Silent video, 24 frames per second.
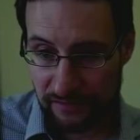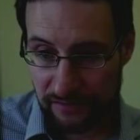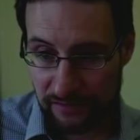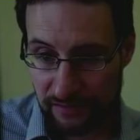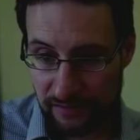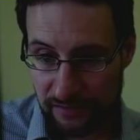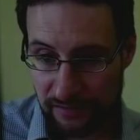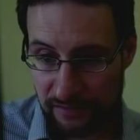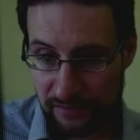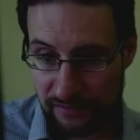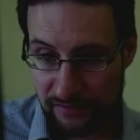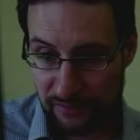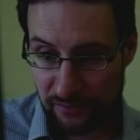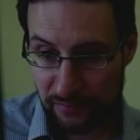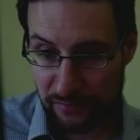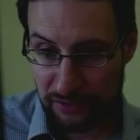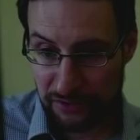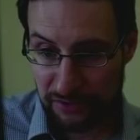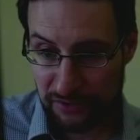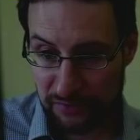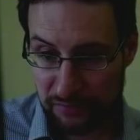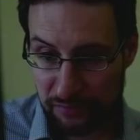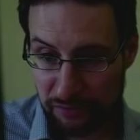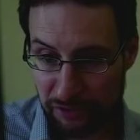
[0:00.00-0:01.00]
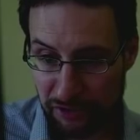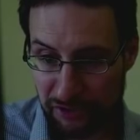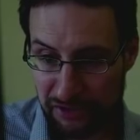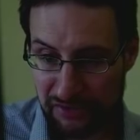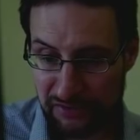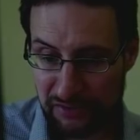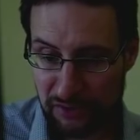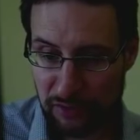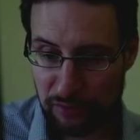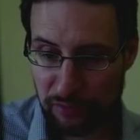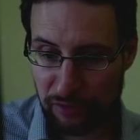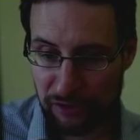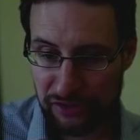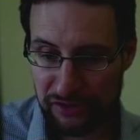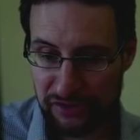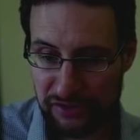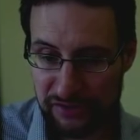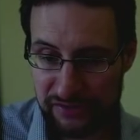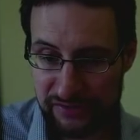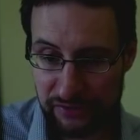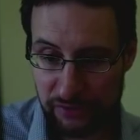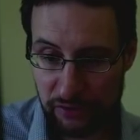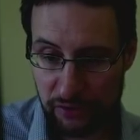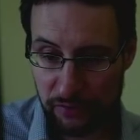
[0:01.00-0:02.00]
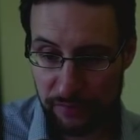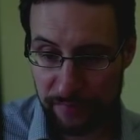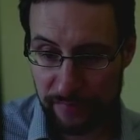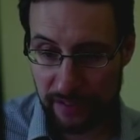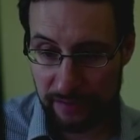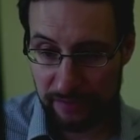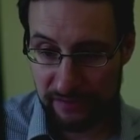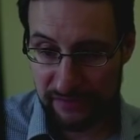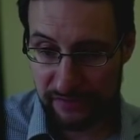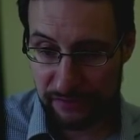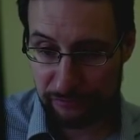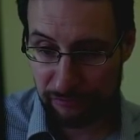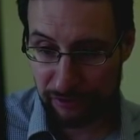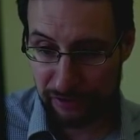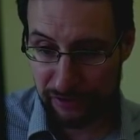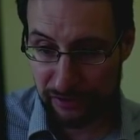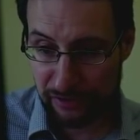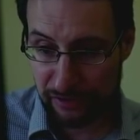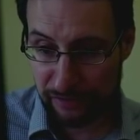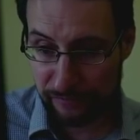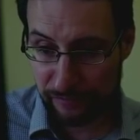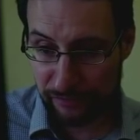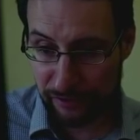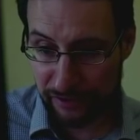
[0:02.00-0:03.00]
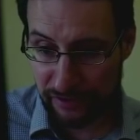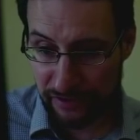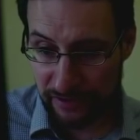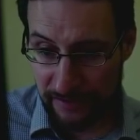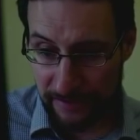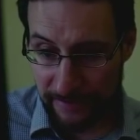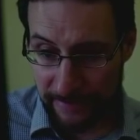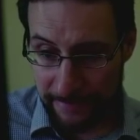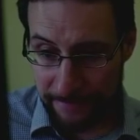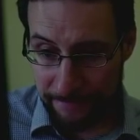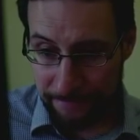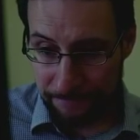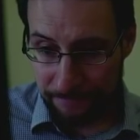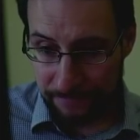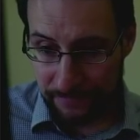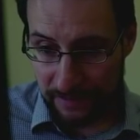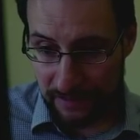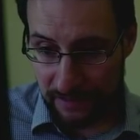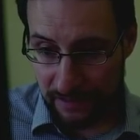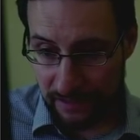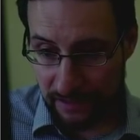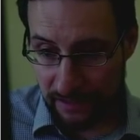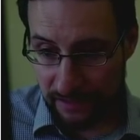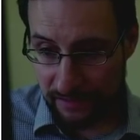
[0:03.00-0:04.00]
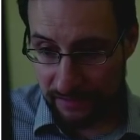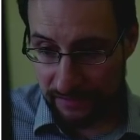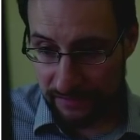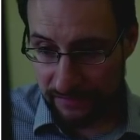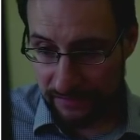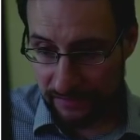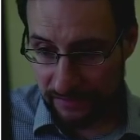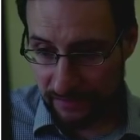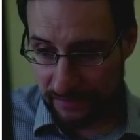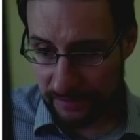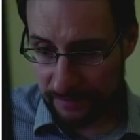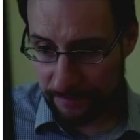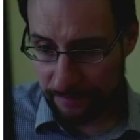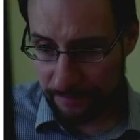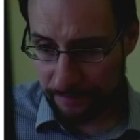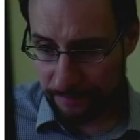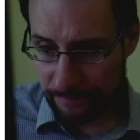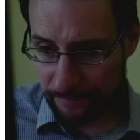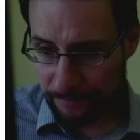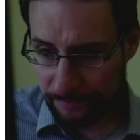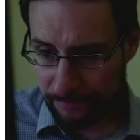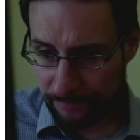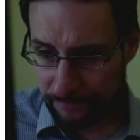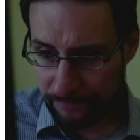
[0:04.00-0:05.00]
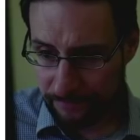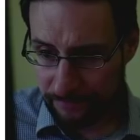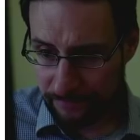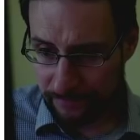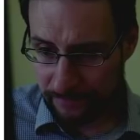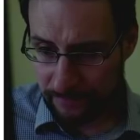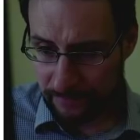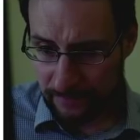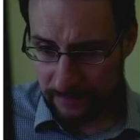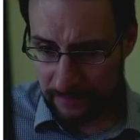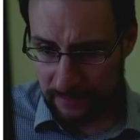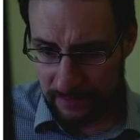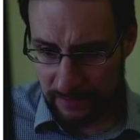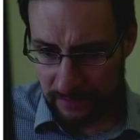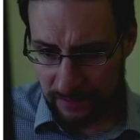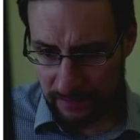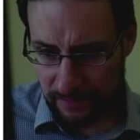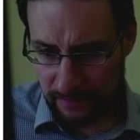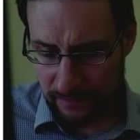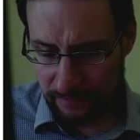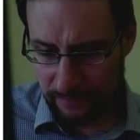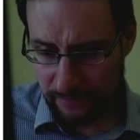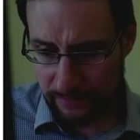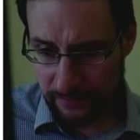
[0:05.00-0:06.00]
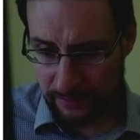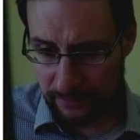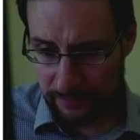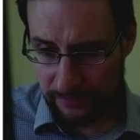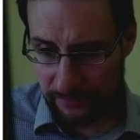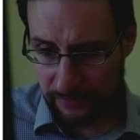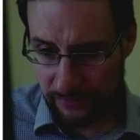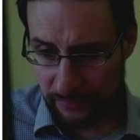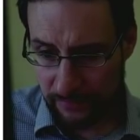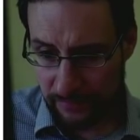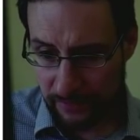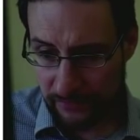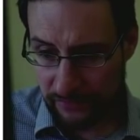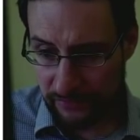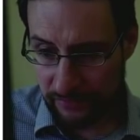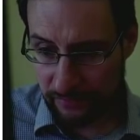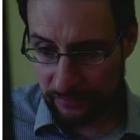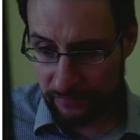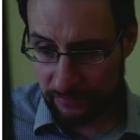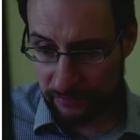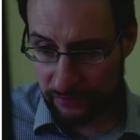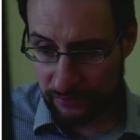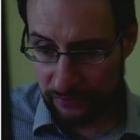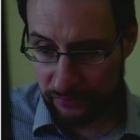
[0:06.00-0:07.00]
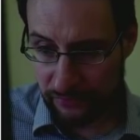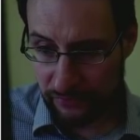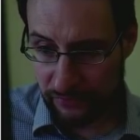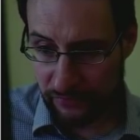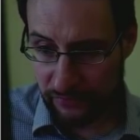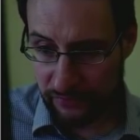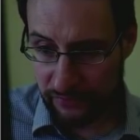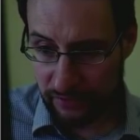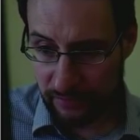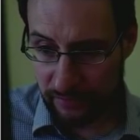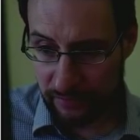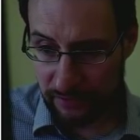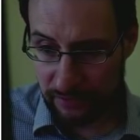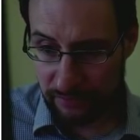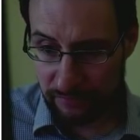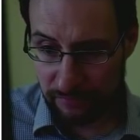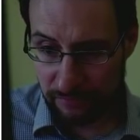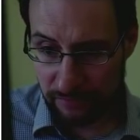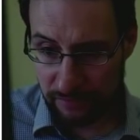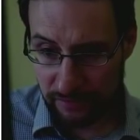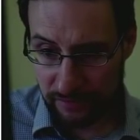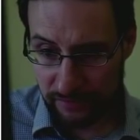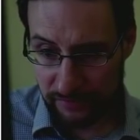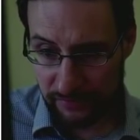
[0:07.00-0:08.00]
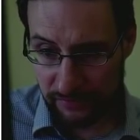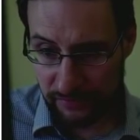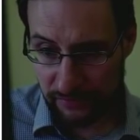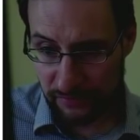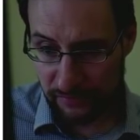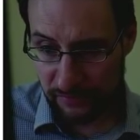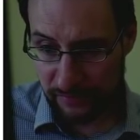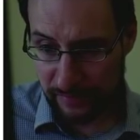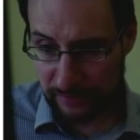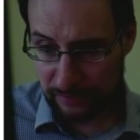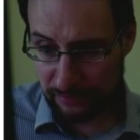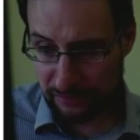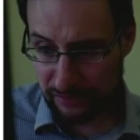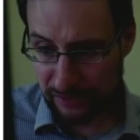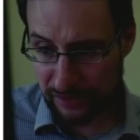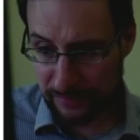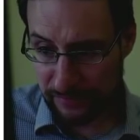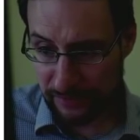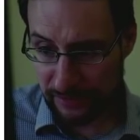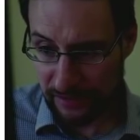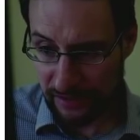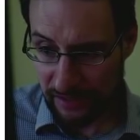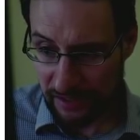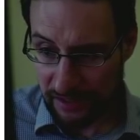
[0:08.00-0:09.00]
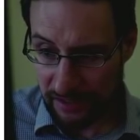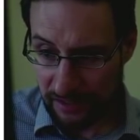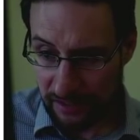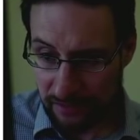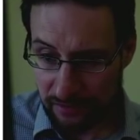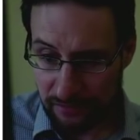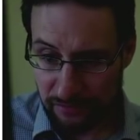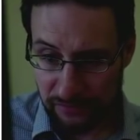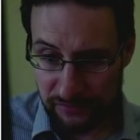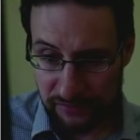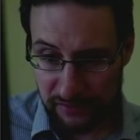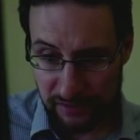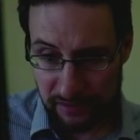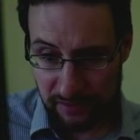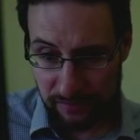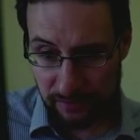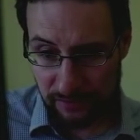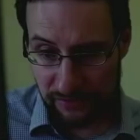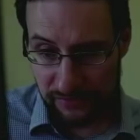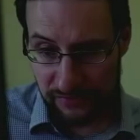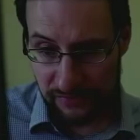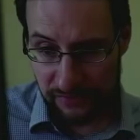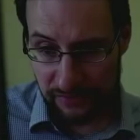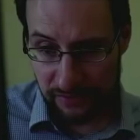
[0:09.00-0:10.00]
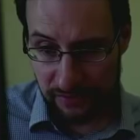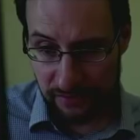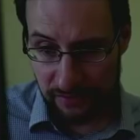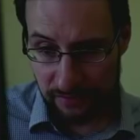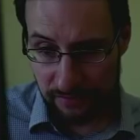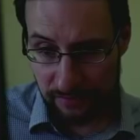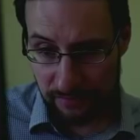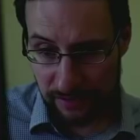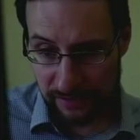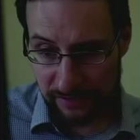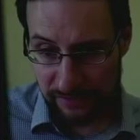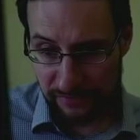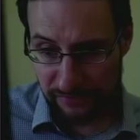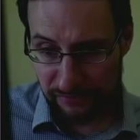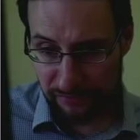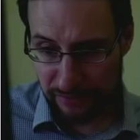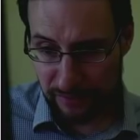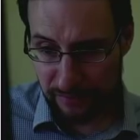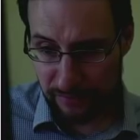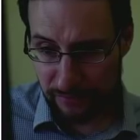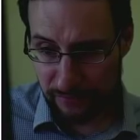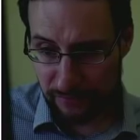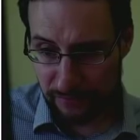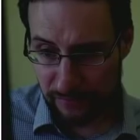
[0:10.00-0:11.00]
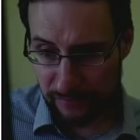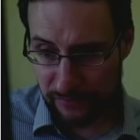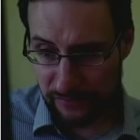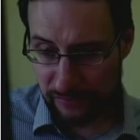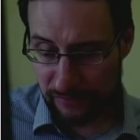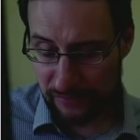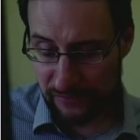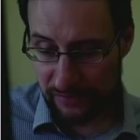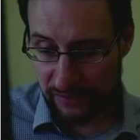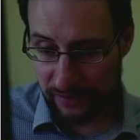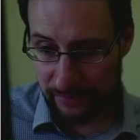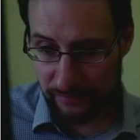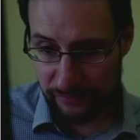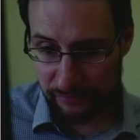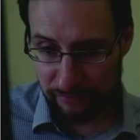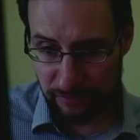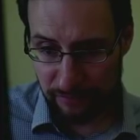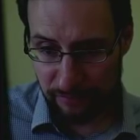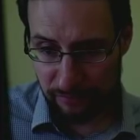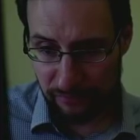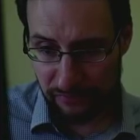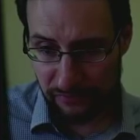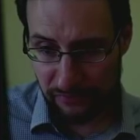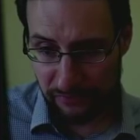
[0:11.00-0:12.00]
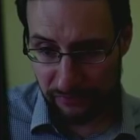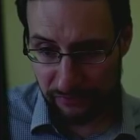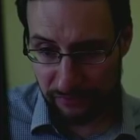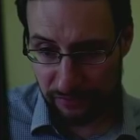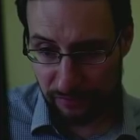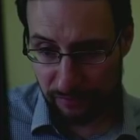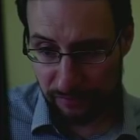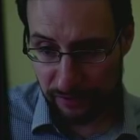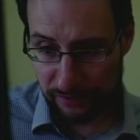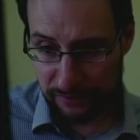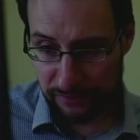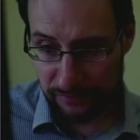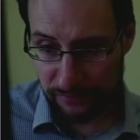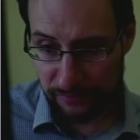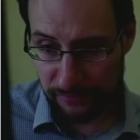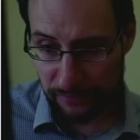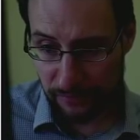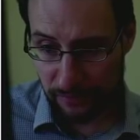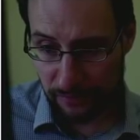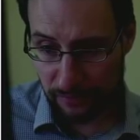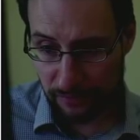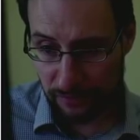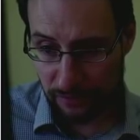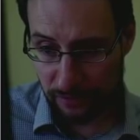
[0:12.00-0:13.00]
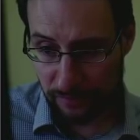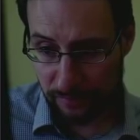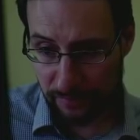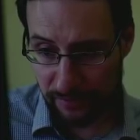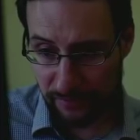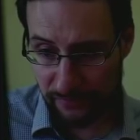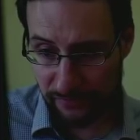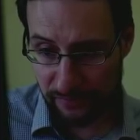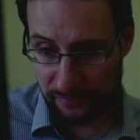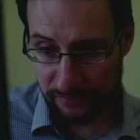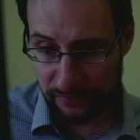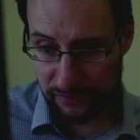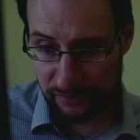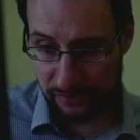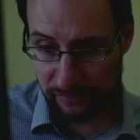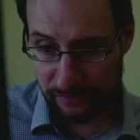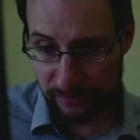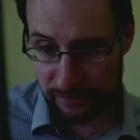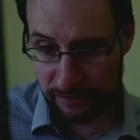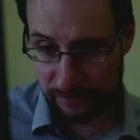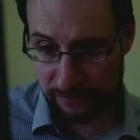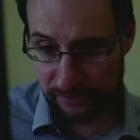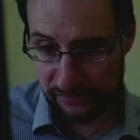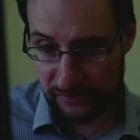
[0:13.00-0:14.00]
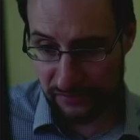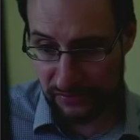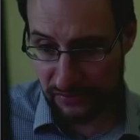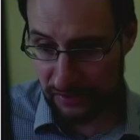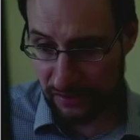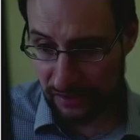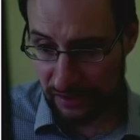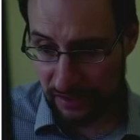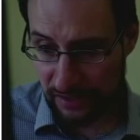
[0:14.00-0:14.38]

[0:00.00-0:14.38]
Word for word: in his opinion, is pretty decent quality. So maybe they re-deliver it. And um, even if the Pentium uses Gemini, uh, so speculative, but concerned about the multi-threading performance with the M three processor compared to four-core Pentium Silver, although the